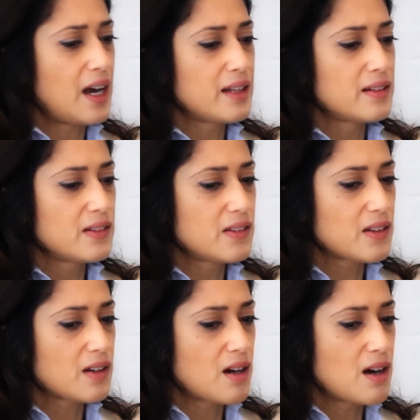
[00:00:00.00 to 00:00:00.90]
And
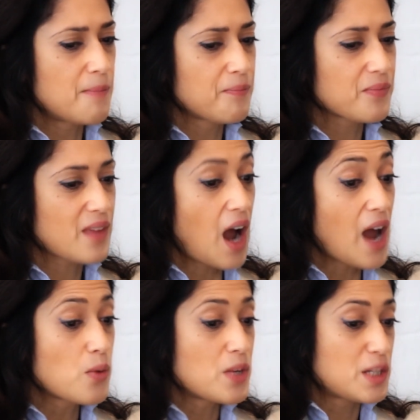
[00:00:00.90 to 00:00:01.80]

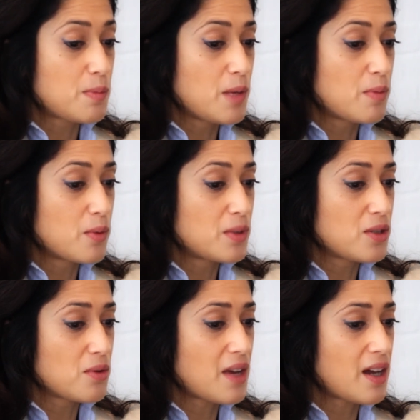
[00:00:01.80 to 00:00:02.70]
I wish people would
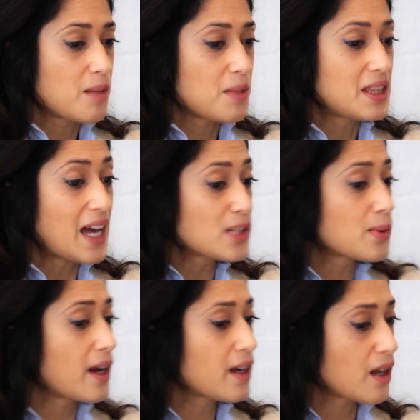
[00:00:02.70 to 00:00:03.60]
do that. I mean, that's
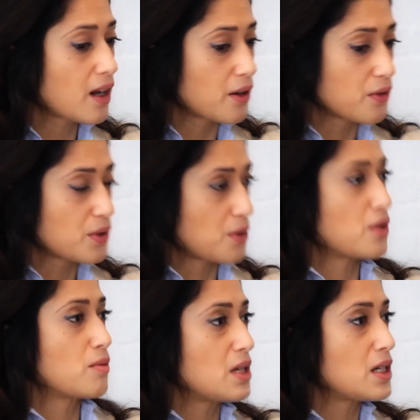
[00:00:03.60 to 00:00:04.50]
what I get out of
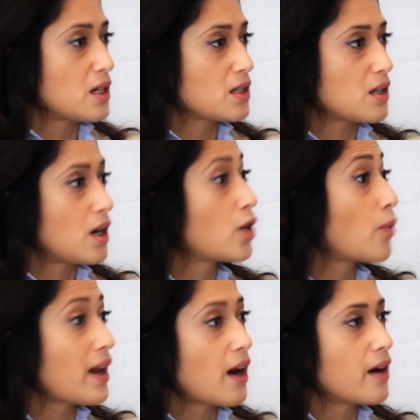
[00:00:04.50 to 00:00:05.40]
social media. Is a
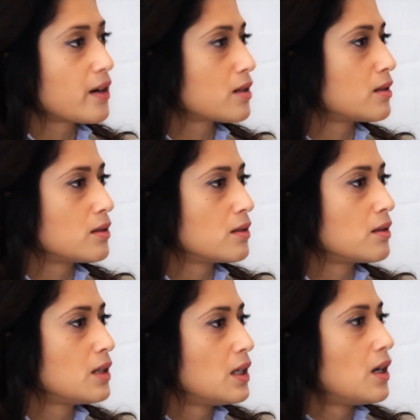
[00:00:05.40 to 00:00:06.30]
great
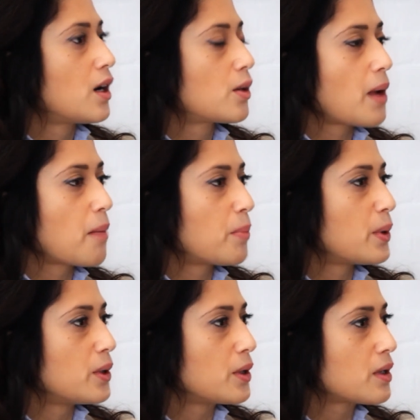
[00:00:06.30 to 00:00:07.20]
article, a great
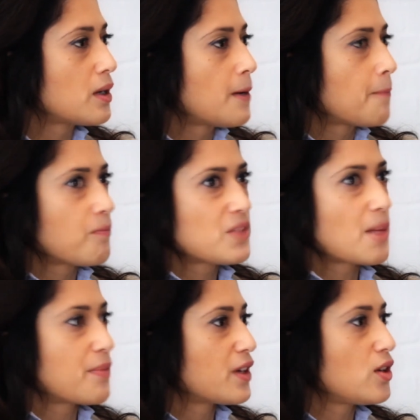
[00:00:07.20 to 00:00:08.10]
book,
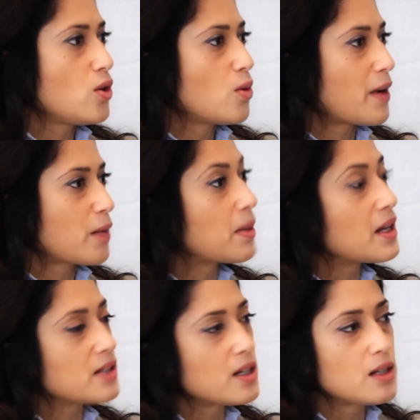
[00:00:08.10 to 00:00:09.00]
something new about a
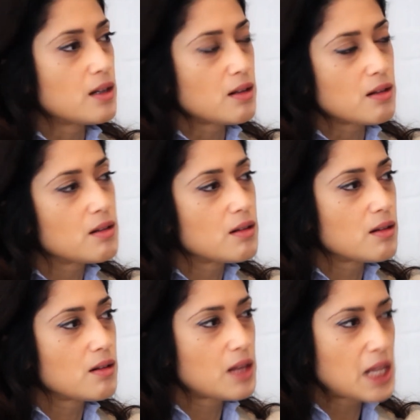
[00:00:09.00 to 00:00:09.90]
place I didn't
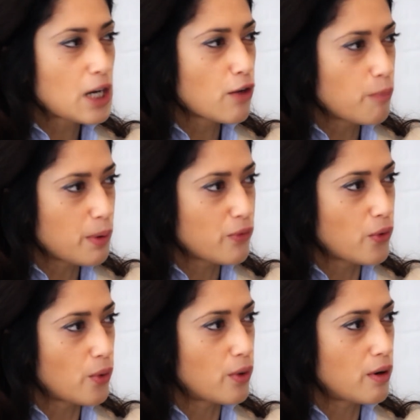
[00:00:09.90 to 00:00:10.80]
think of
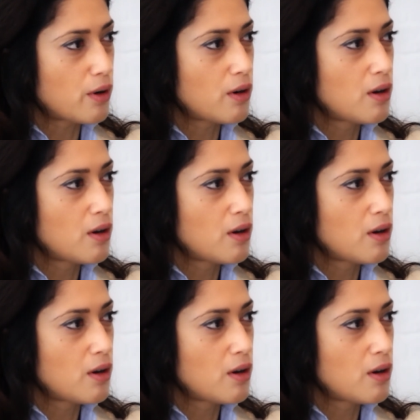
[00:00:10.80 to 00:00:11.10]
before.